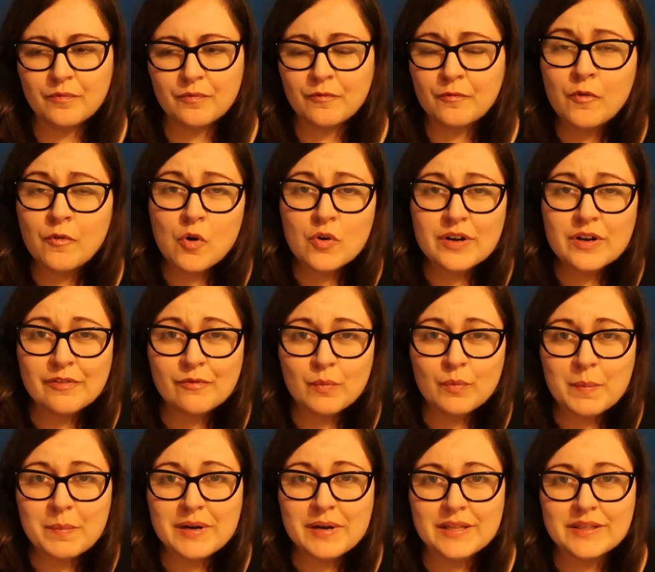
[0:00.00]
four different
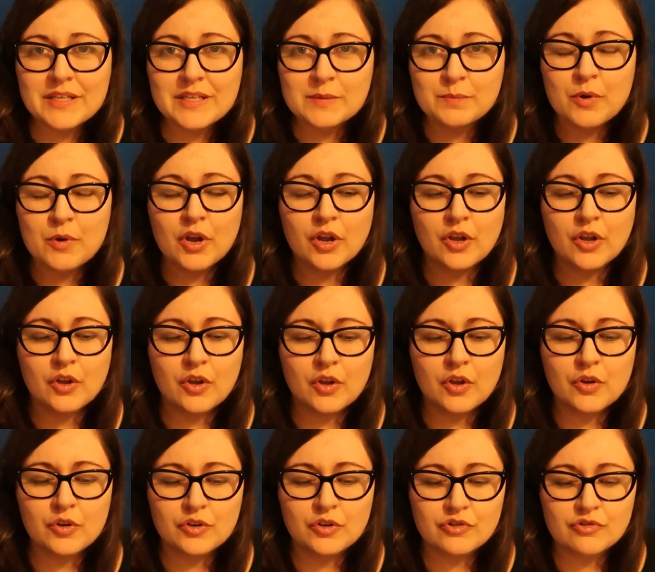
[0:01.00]
women in this book
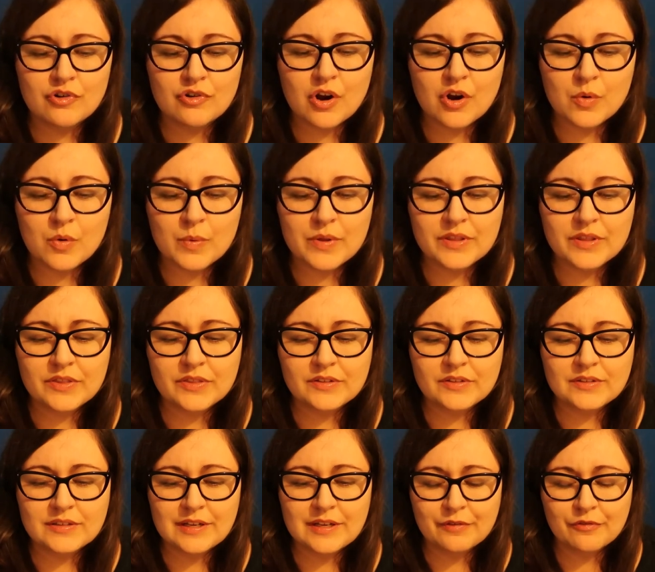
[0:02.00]
who struggle with
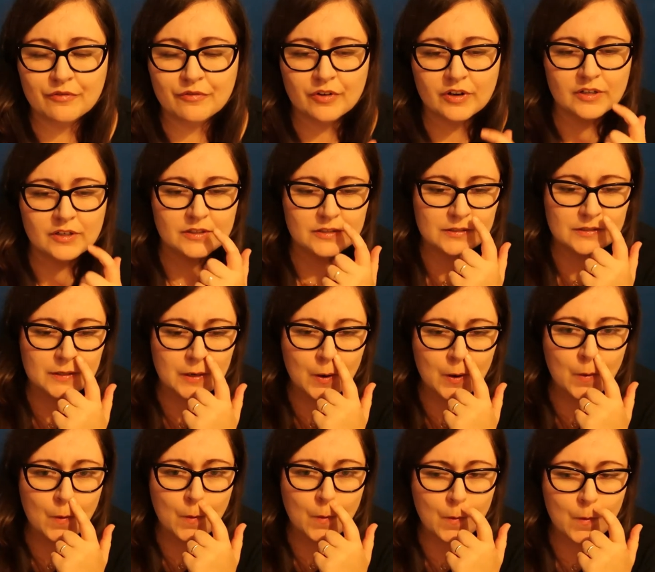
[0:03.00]
different
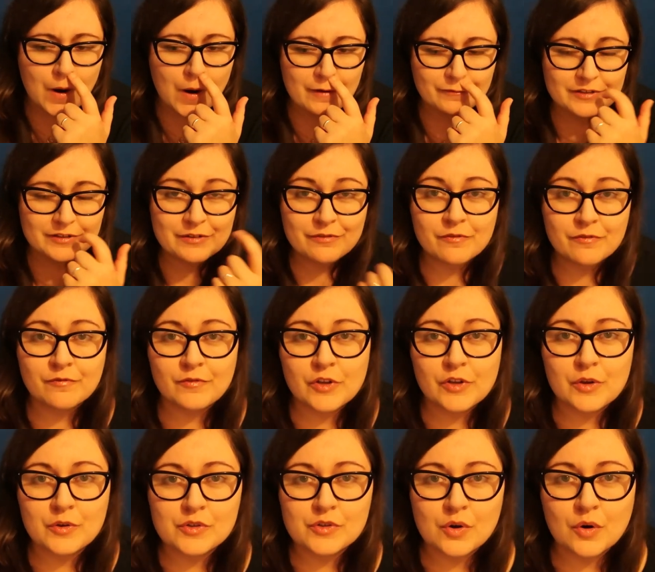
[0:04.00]
or have different
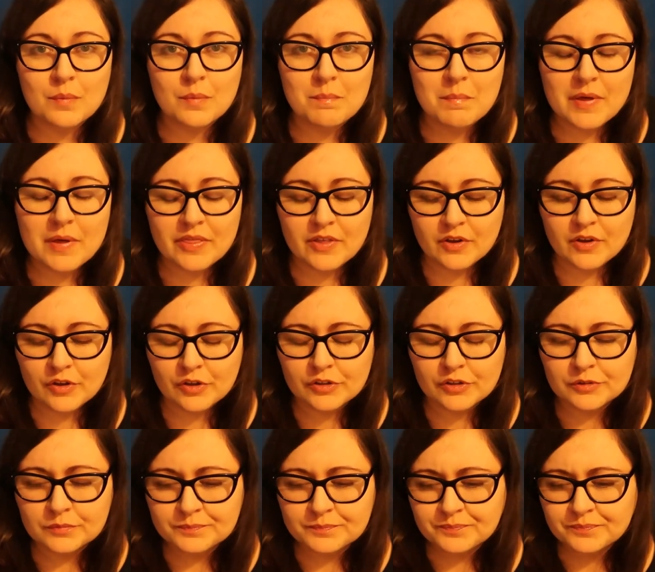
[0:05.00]
views on motherhood.